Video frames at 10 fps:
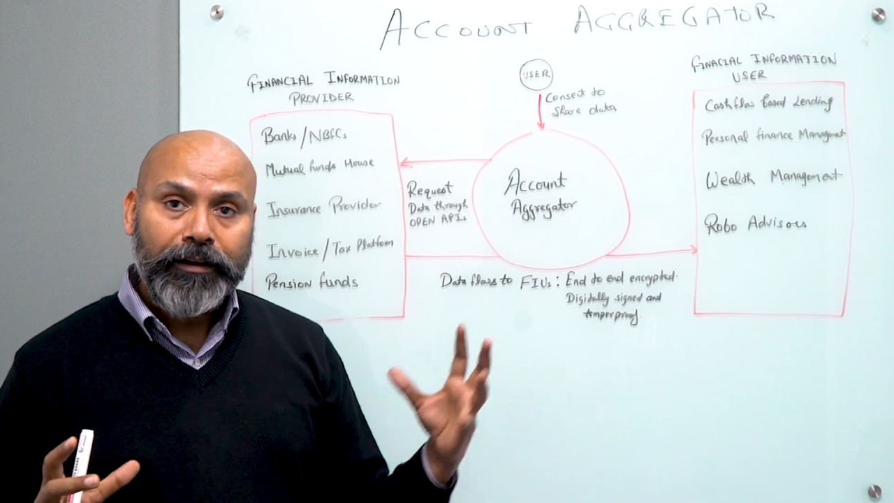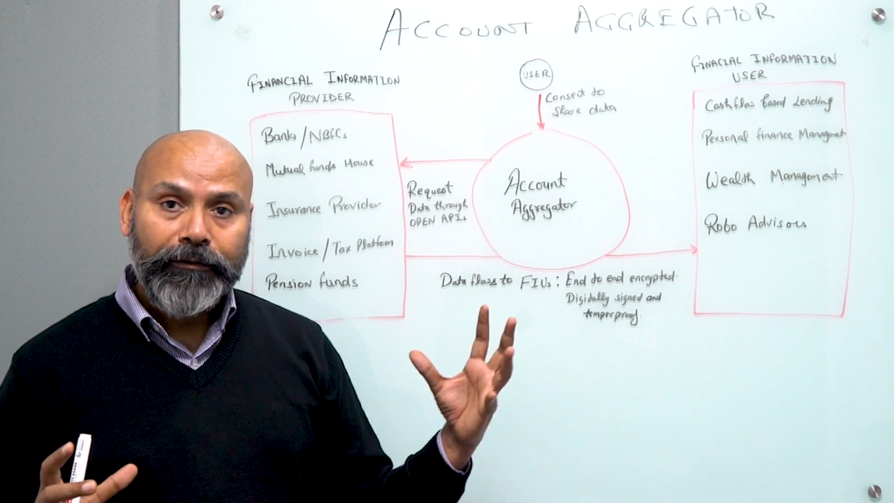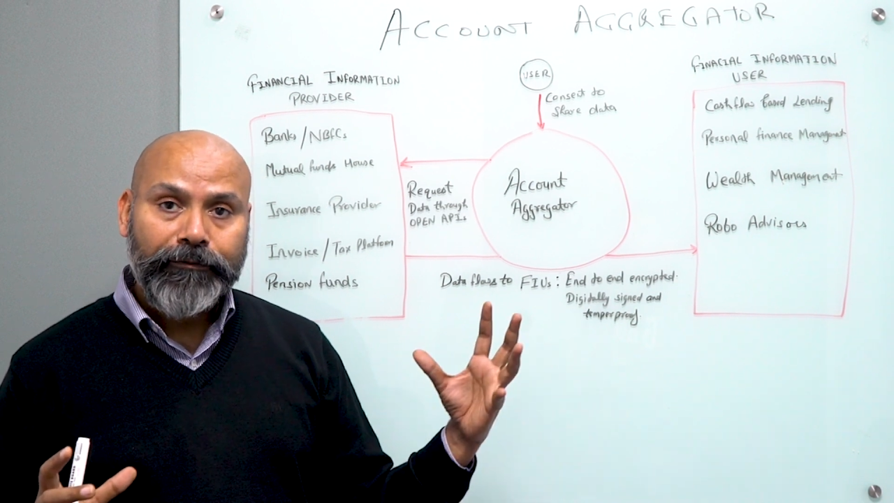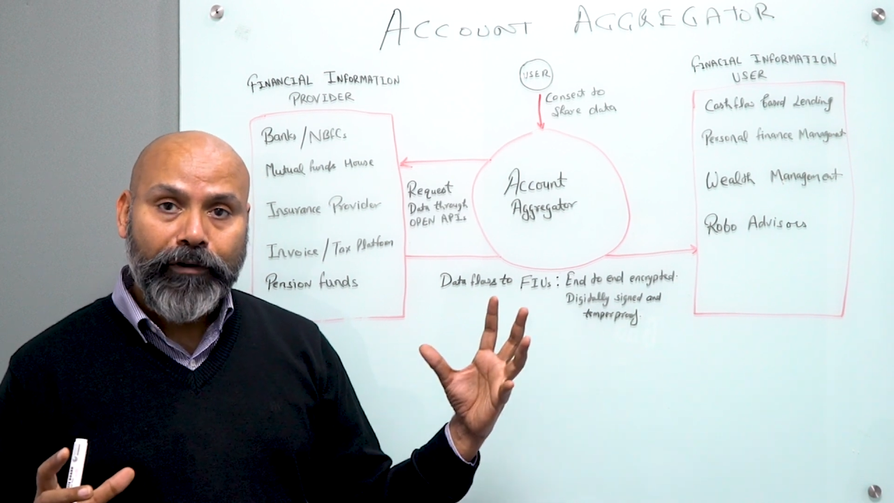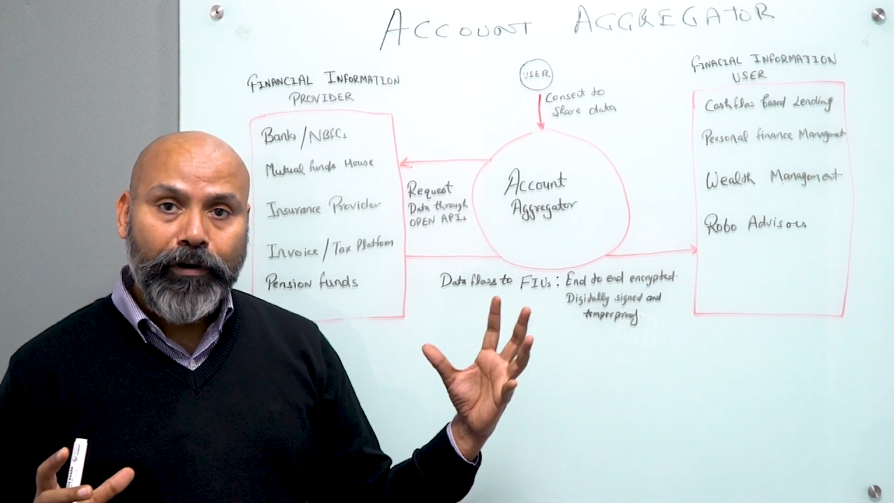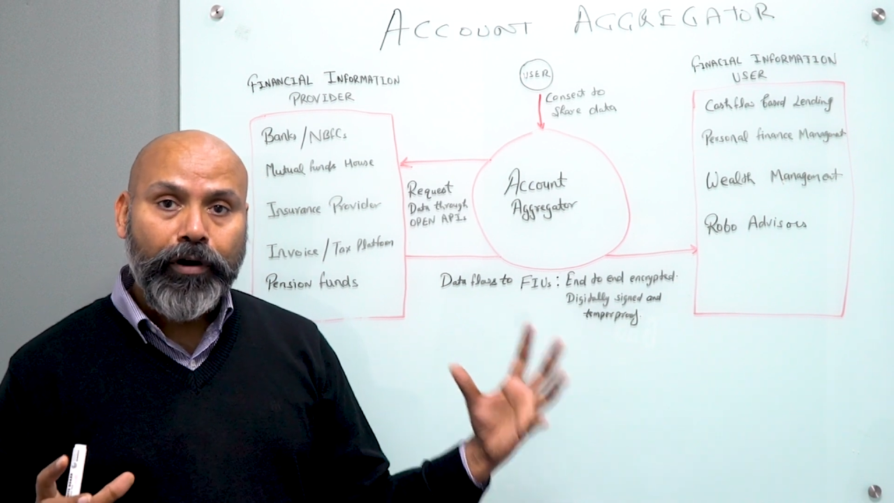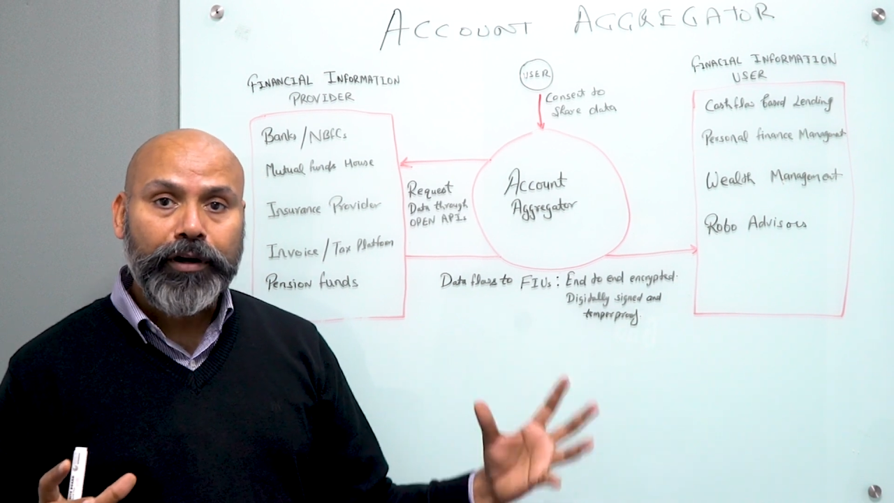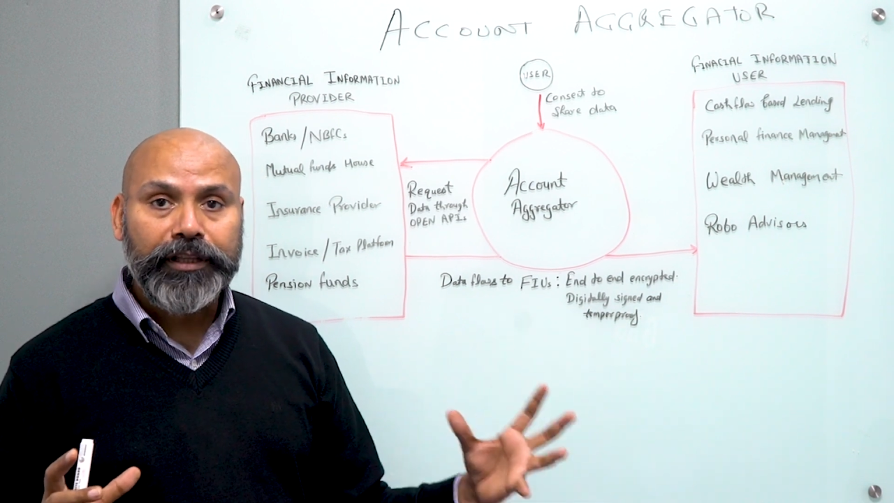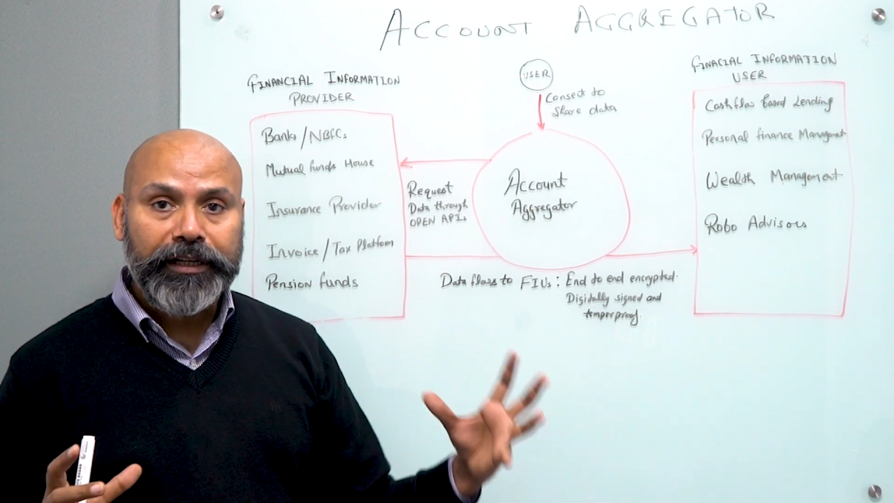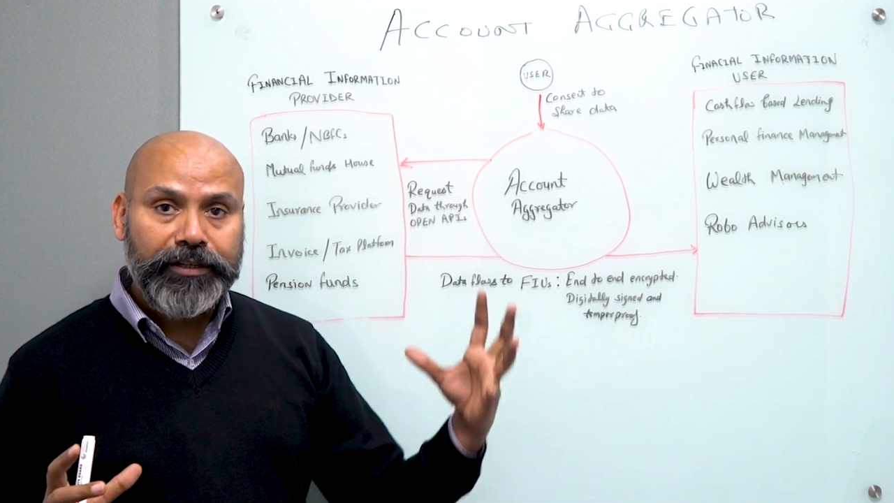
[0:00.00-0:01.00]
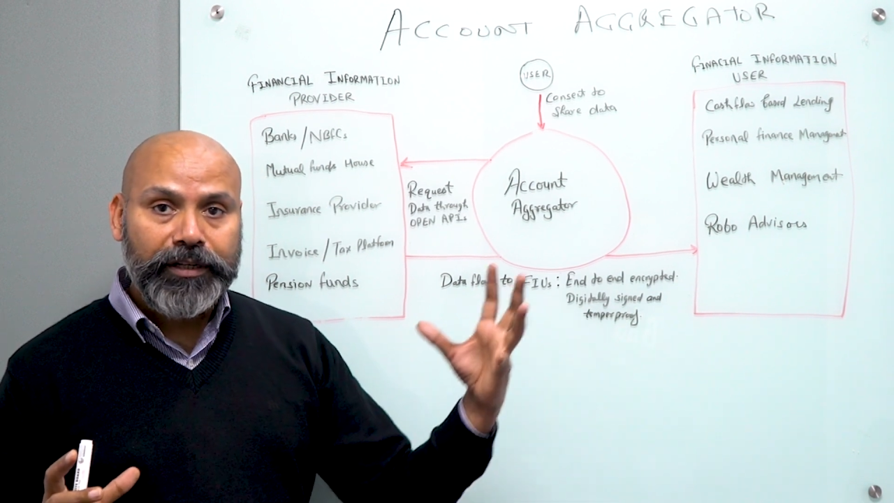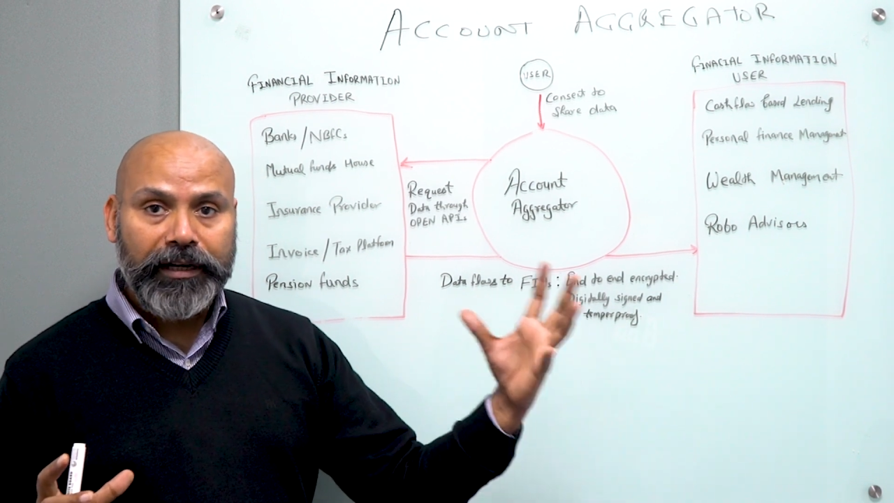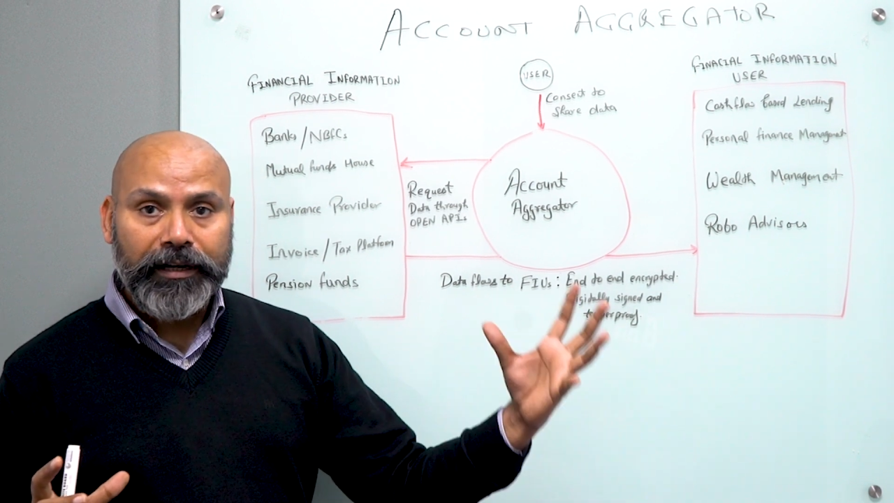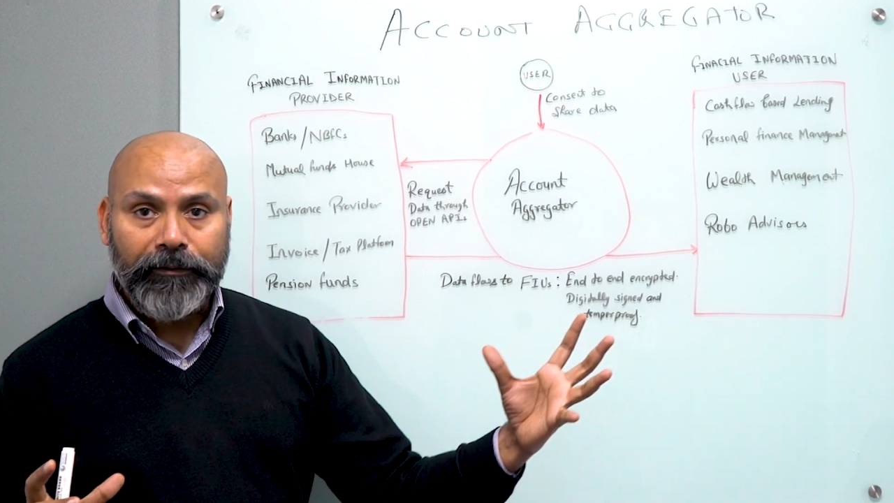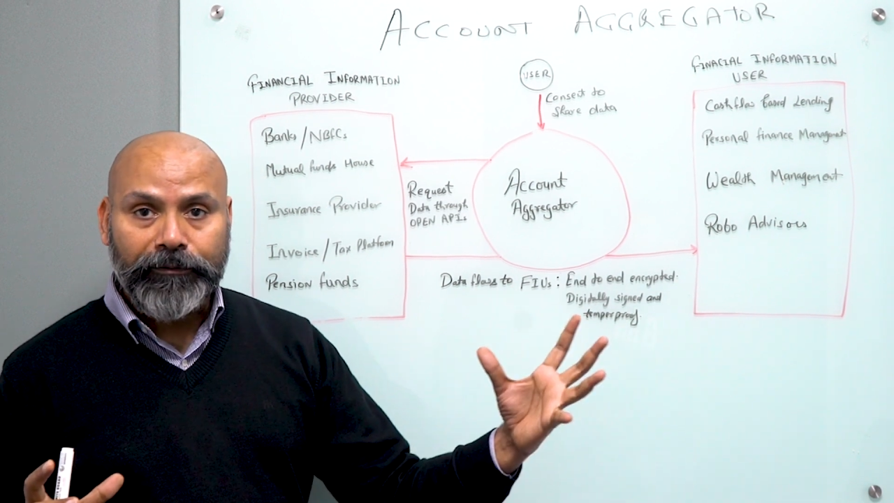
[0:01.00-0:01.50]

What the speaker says: for the digital